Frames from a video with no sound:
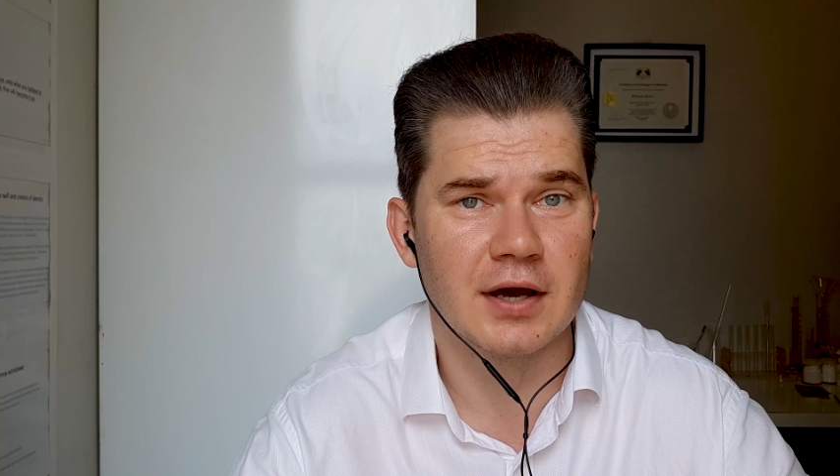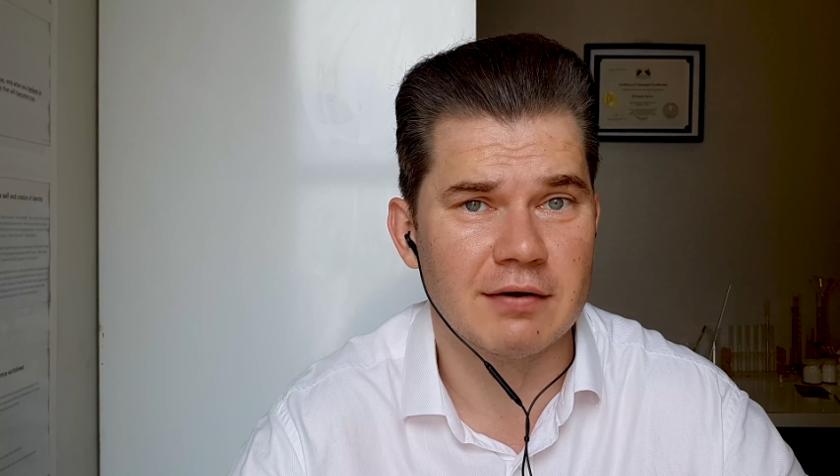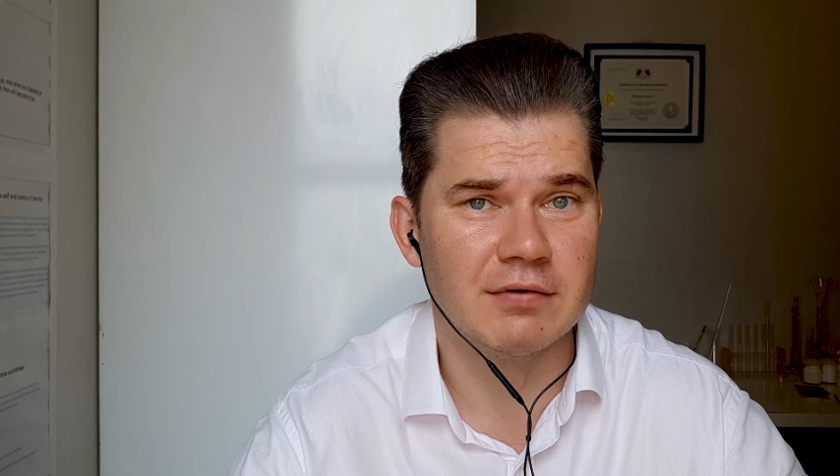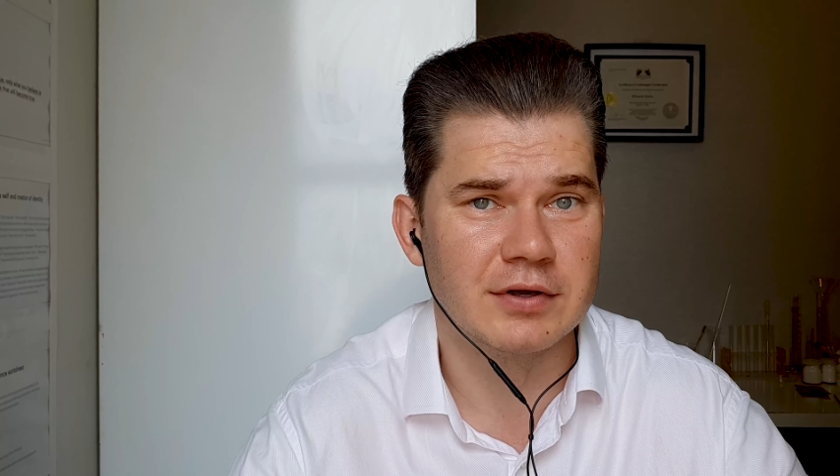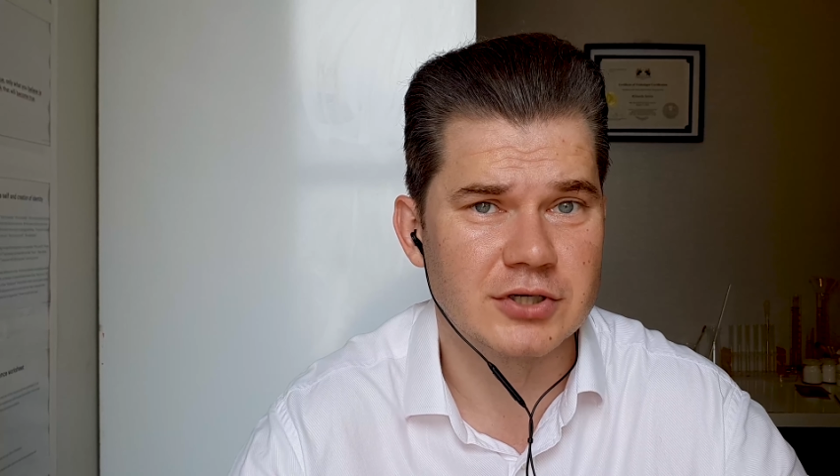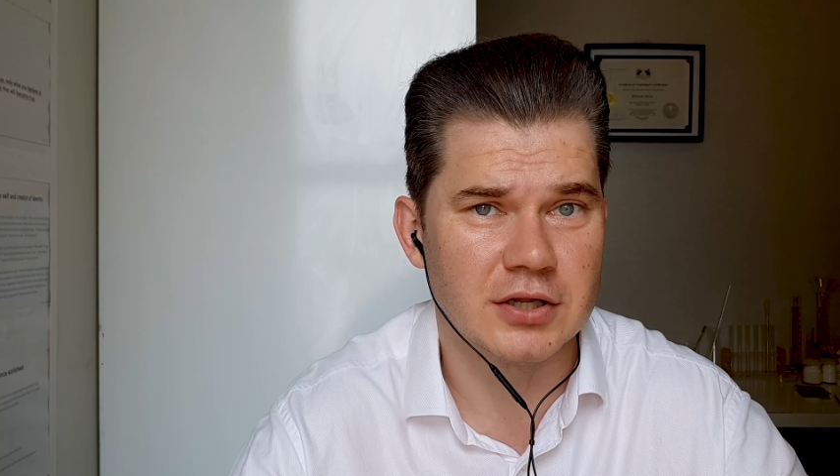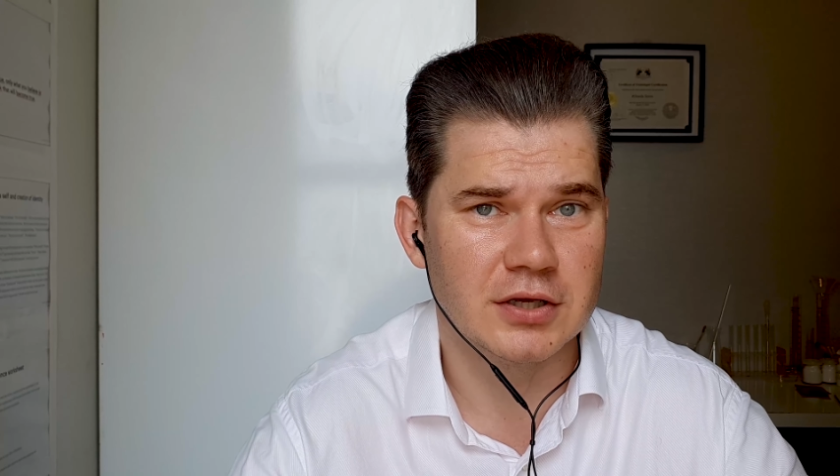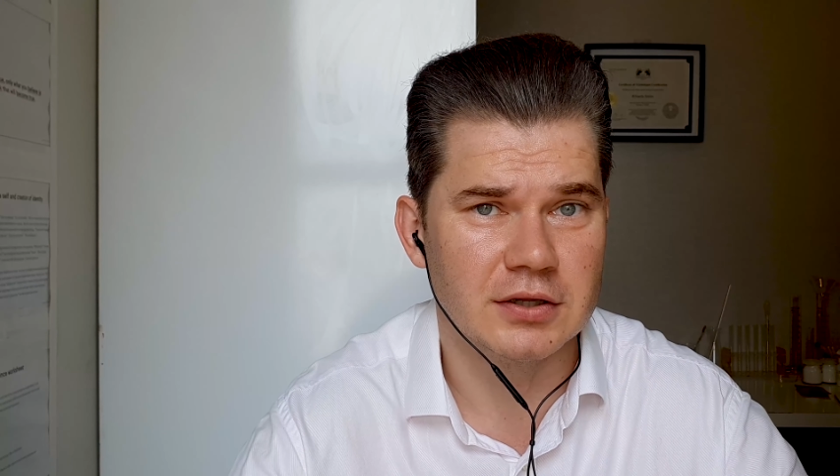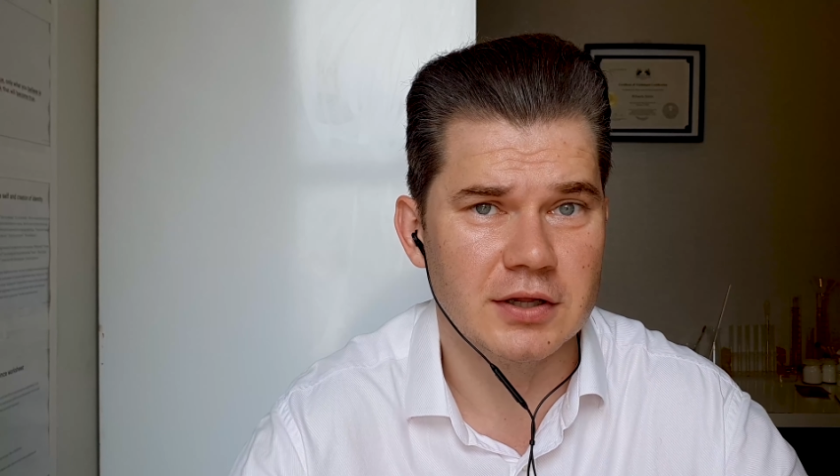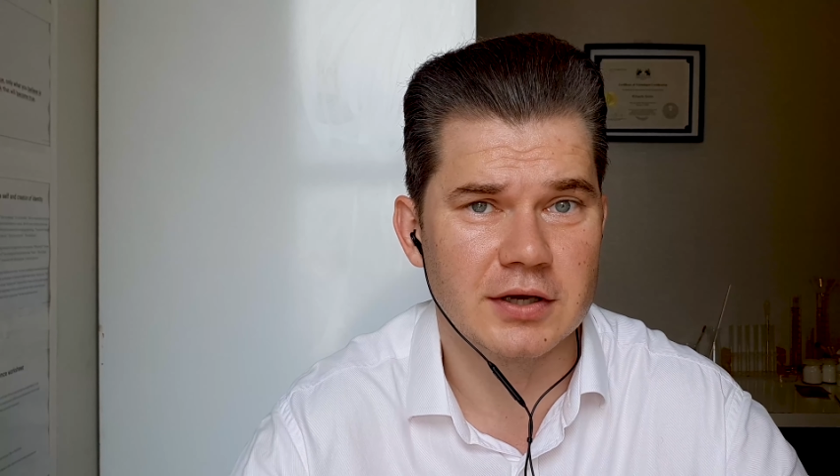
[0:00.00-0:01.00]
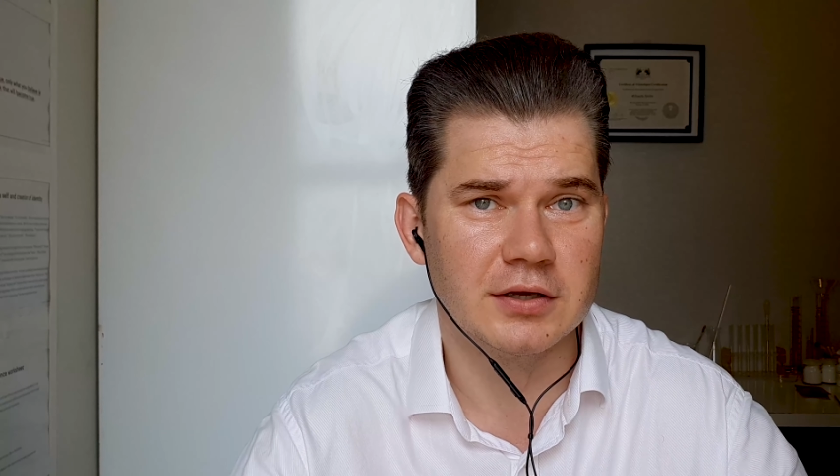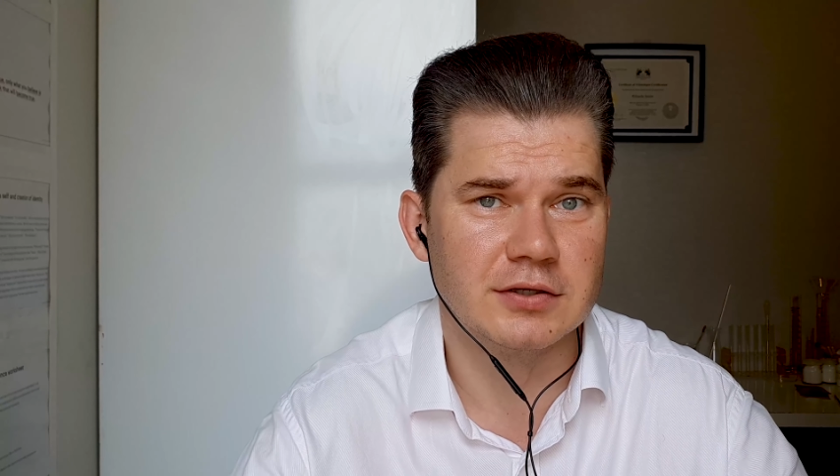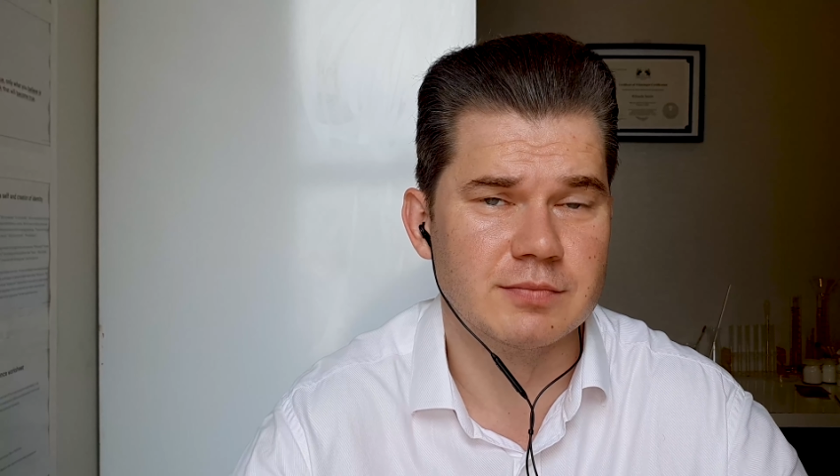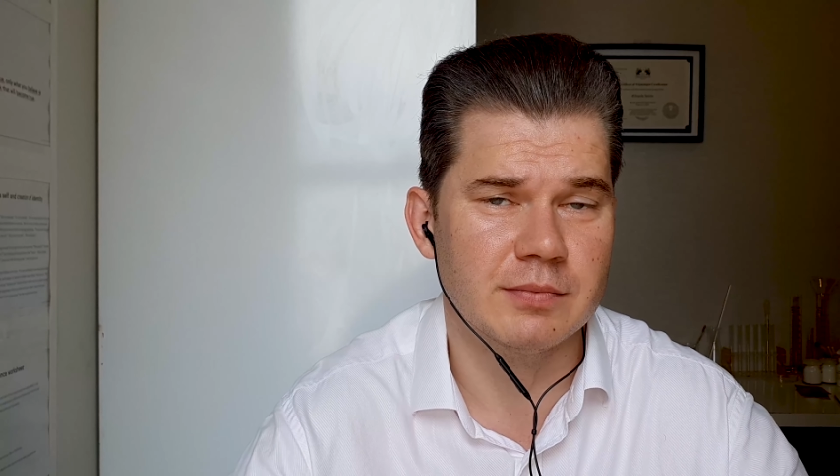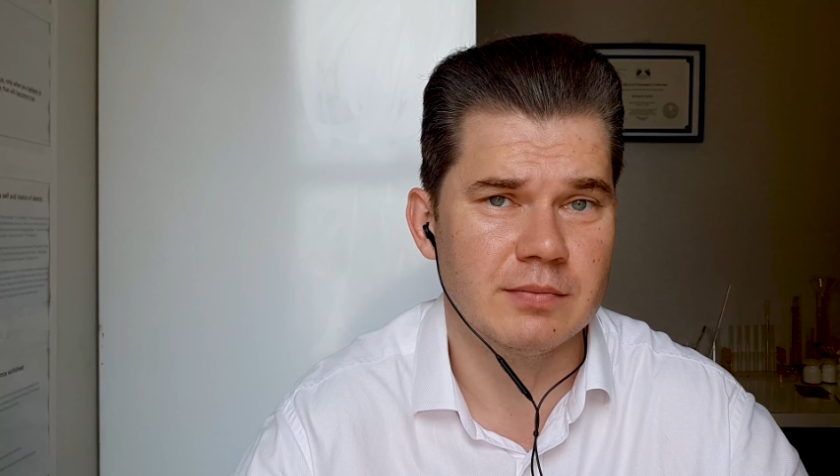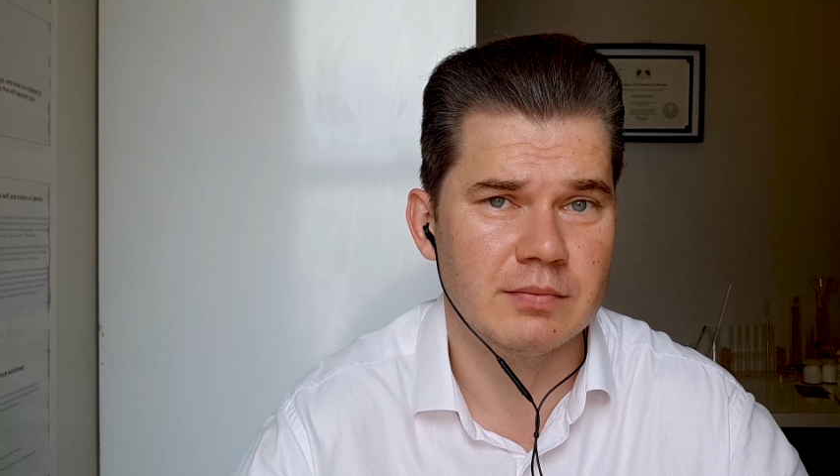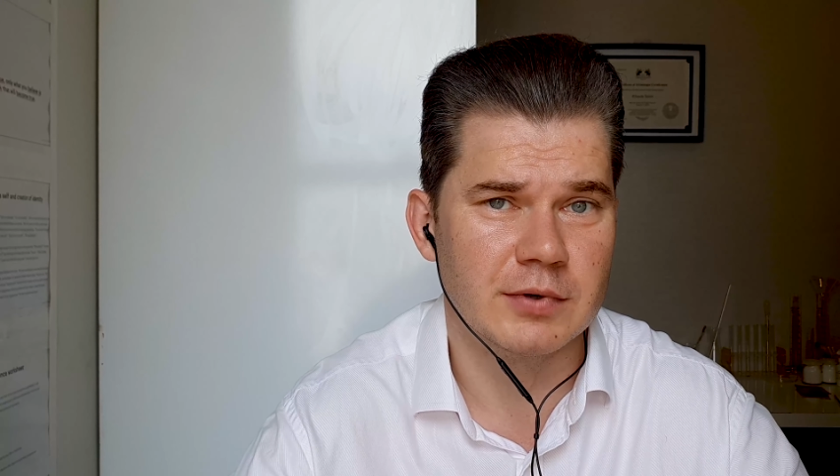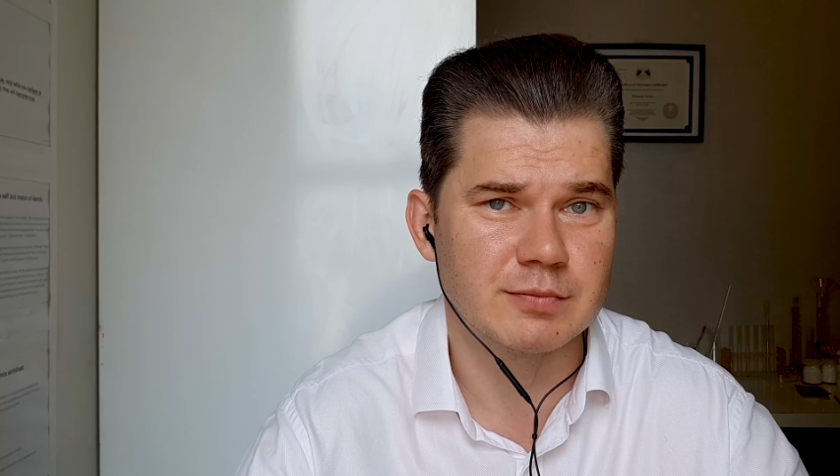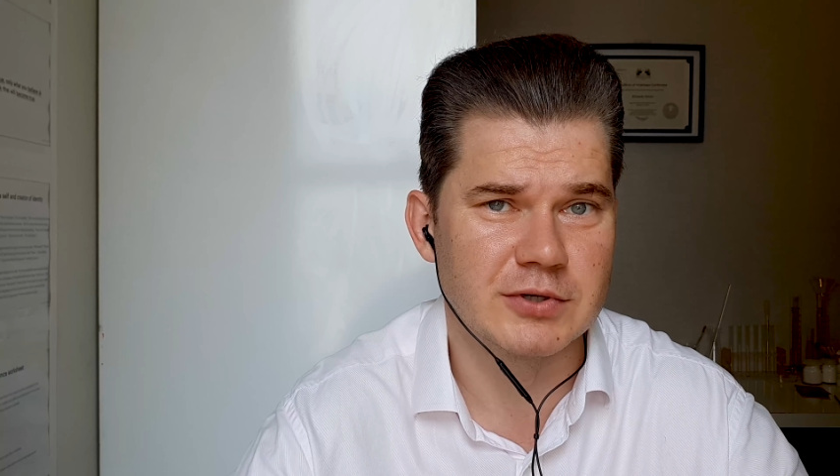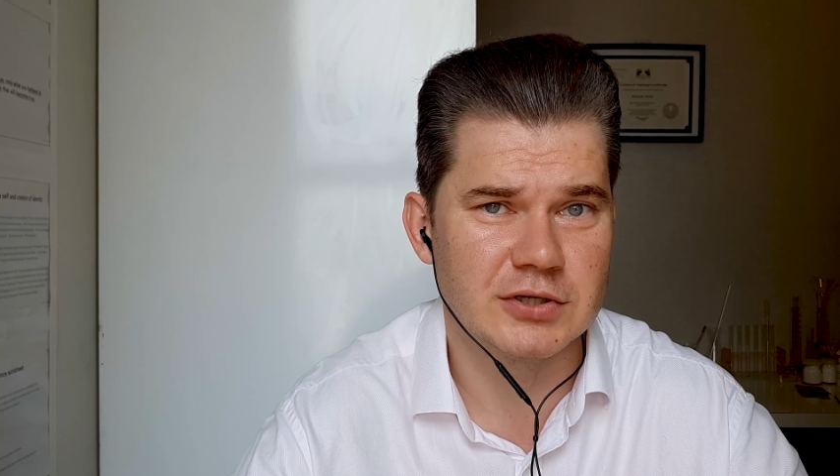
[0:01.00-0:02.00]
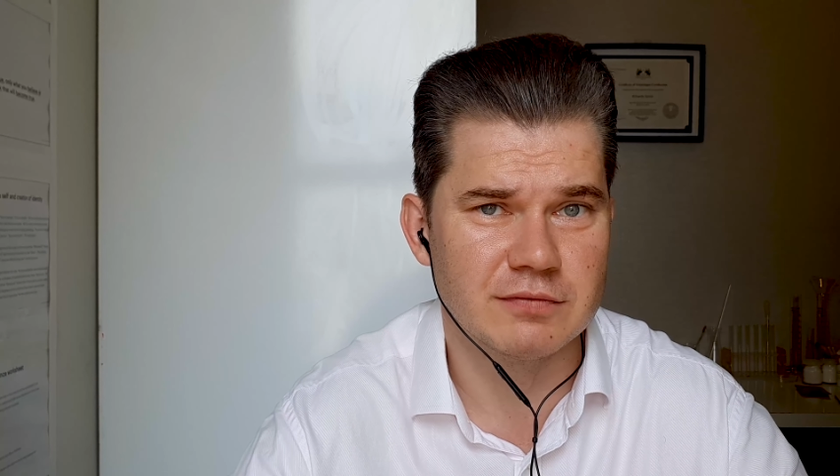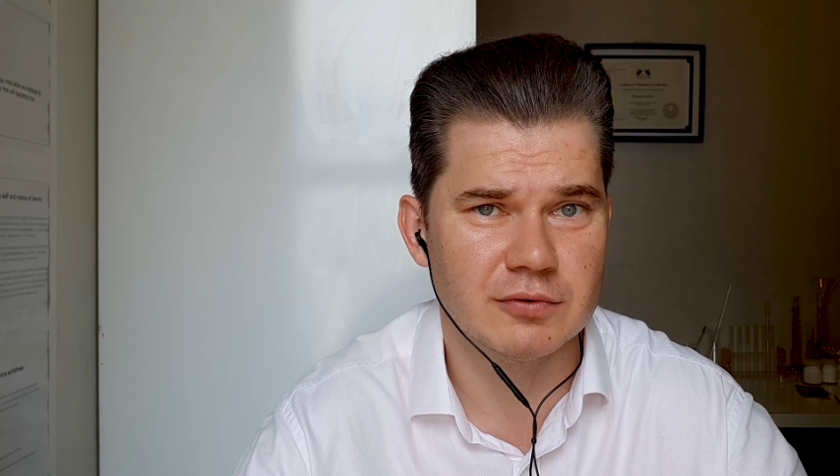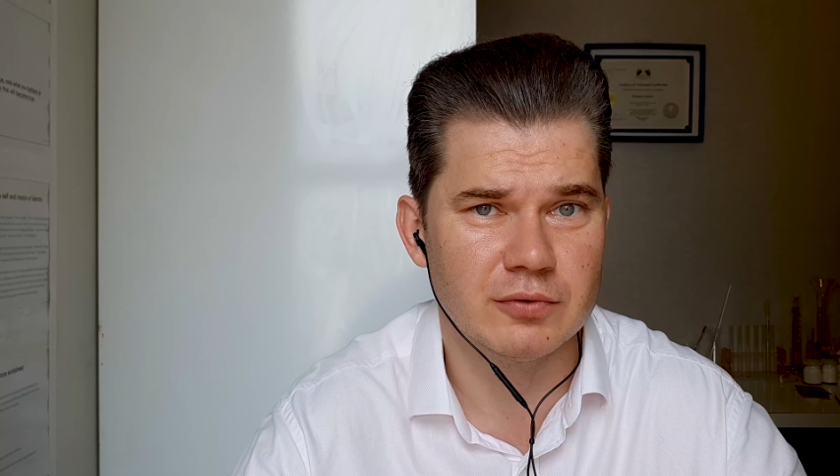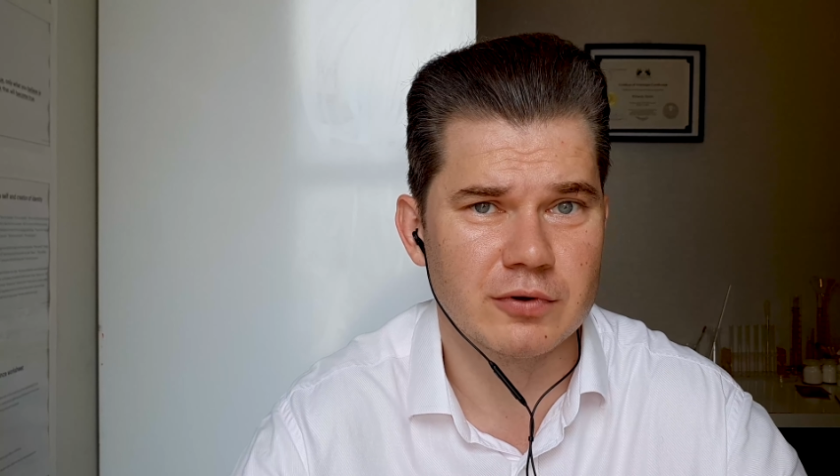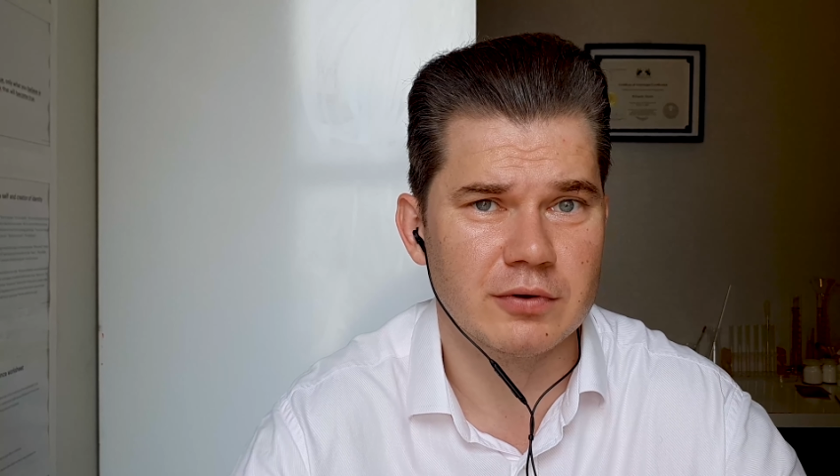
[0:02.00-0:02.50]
have a shredding. Like mm, especially if you look,